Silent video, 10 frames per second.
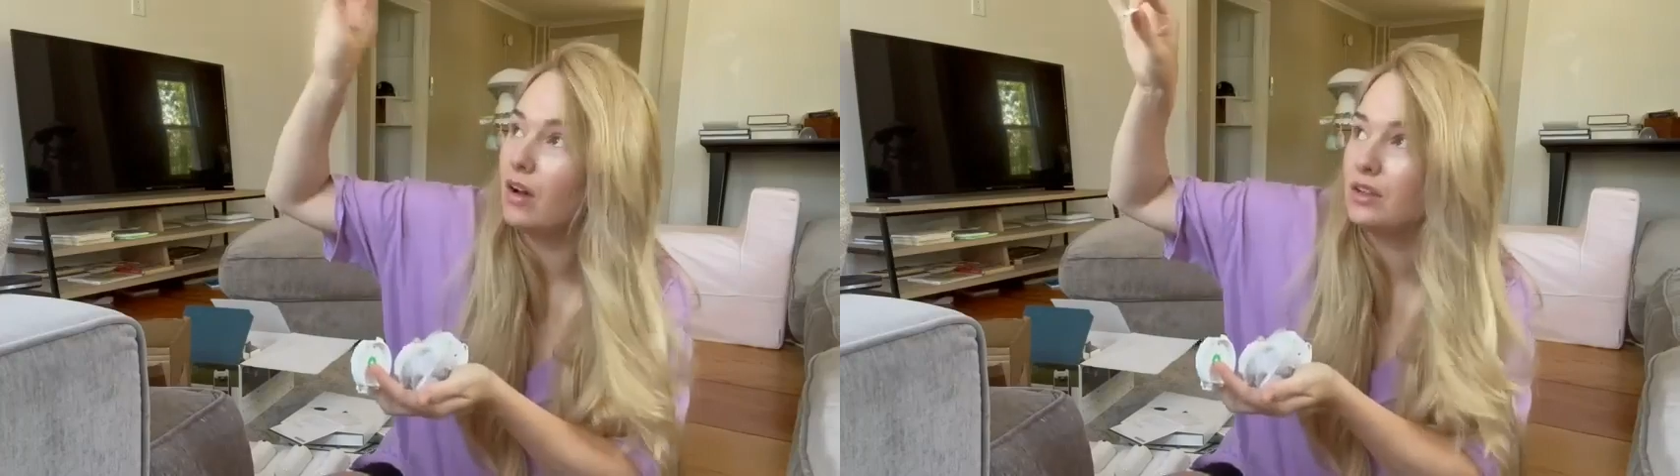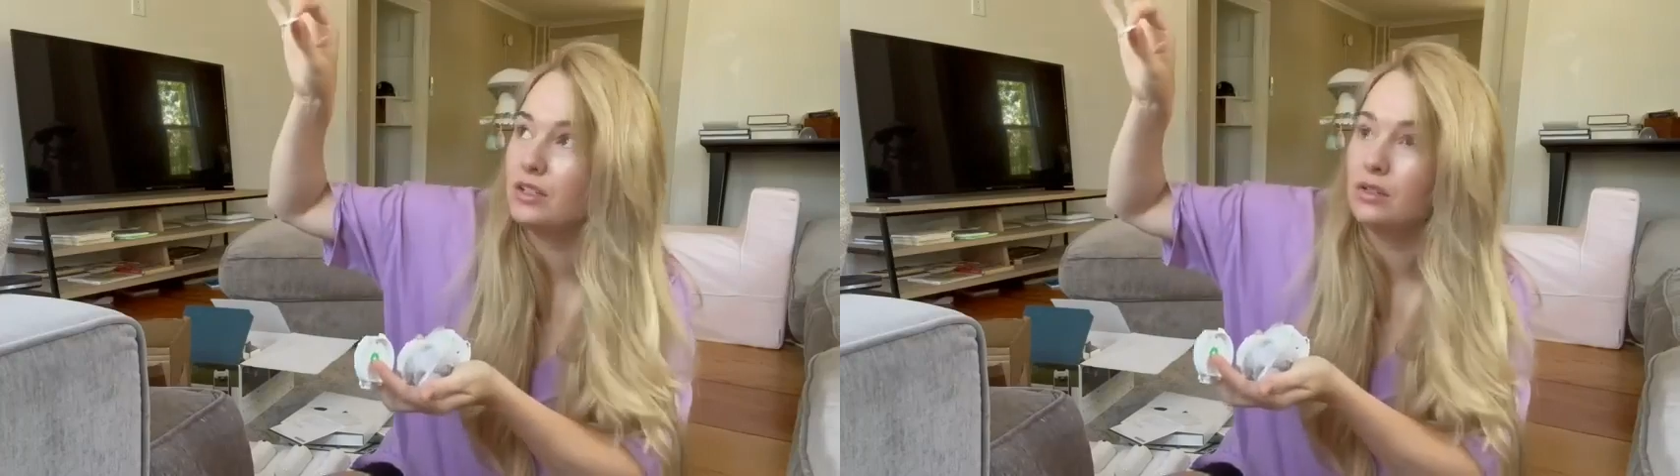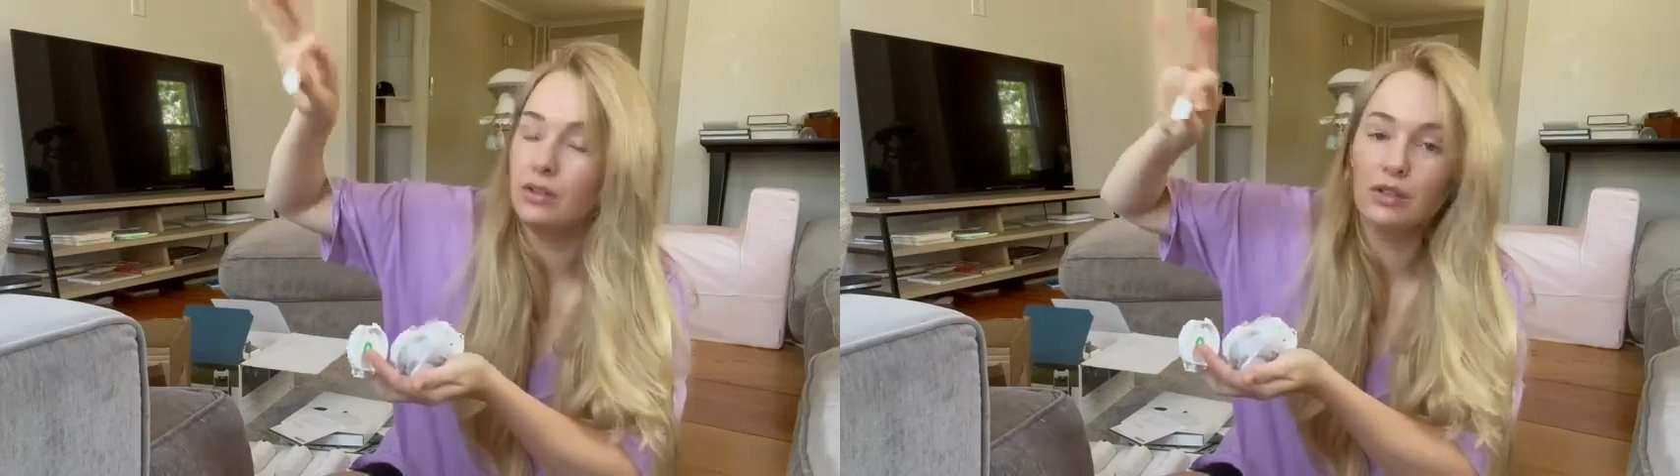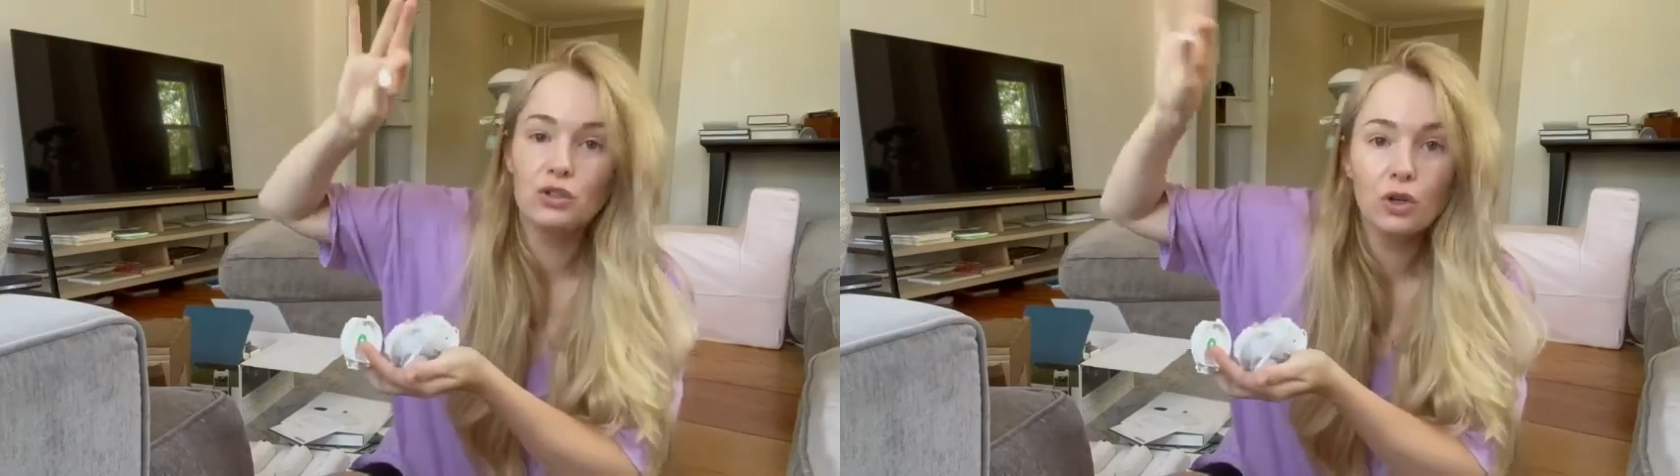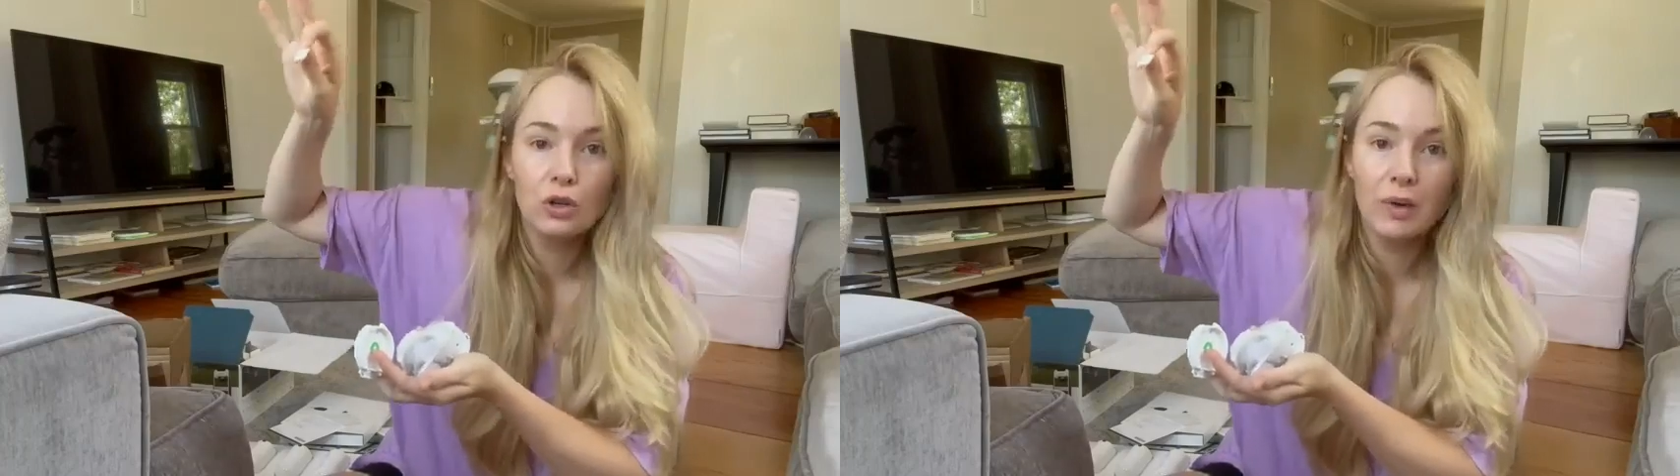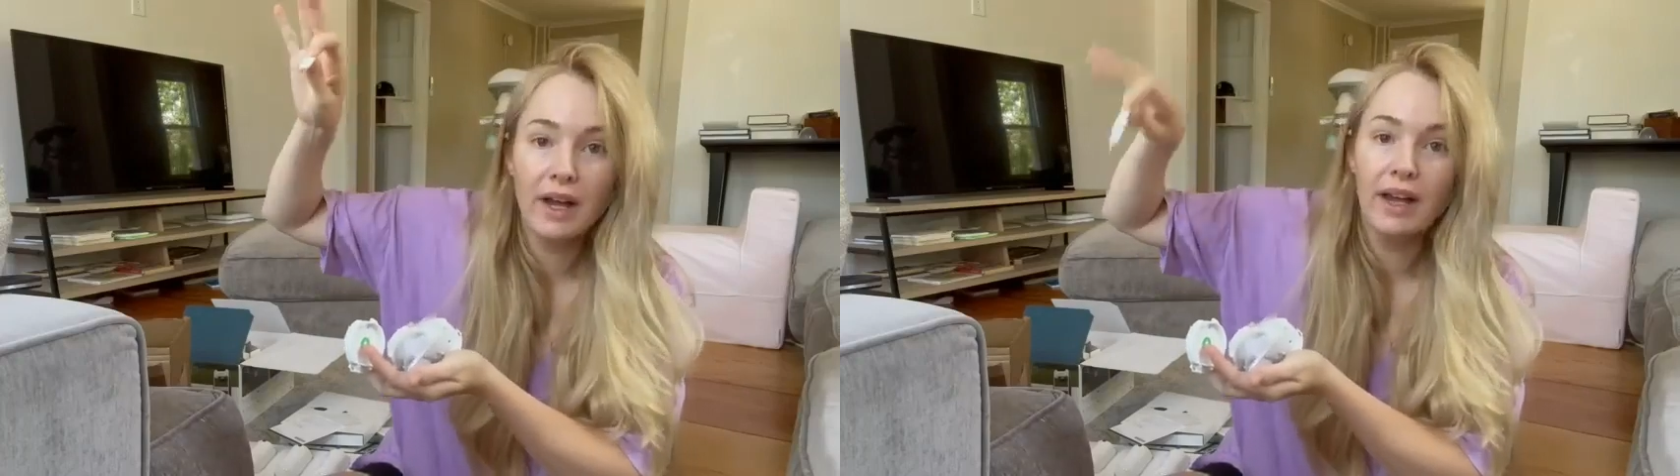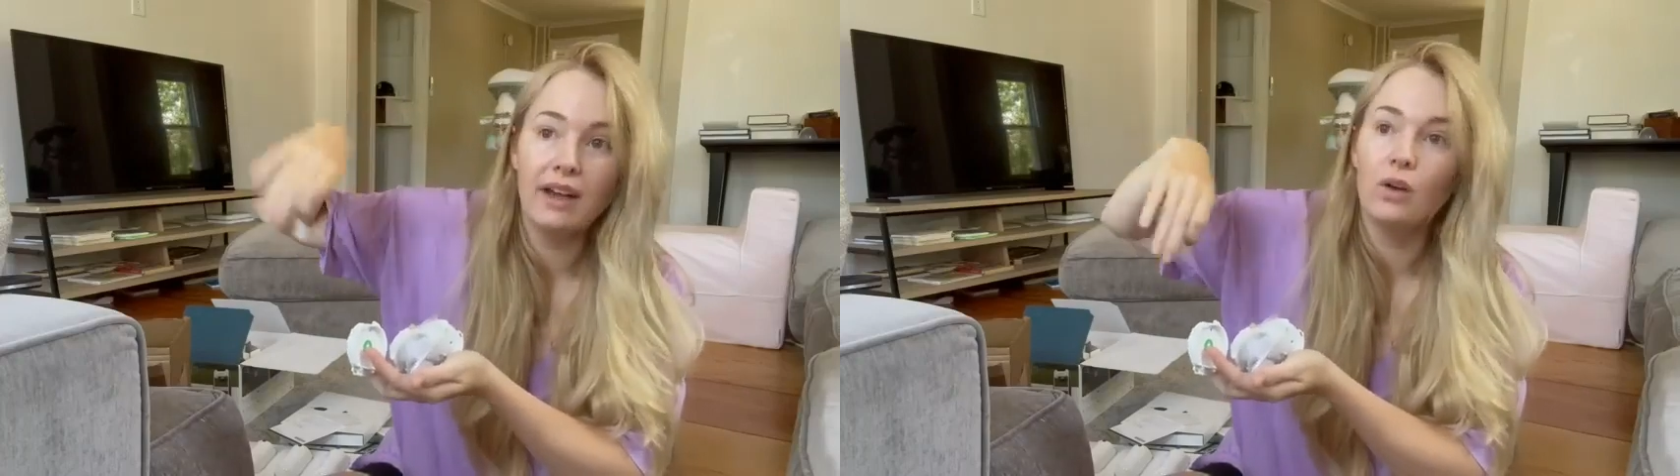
onto your doorway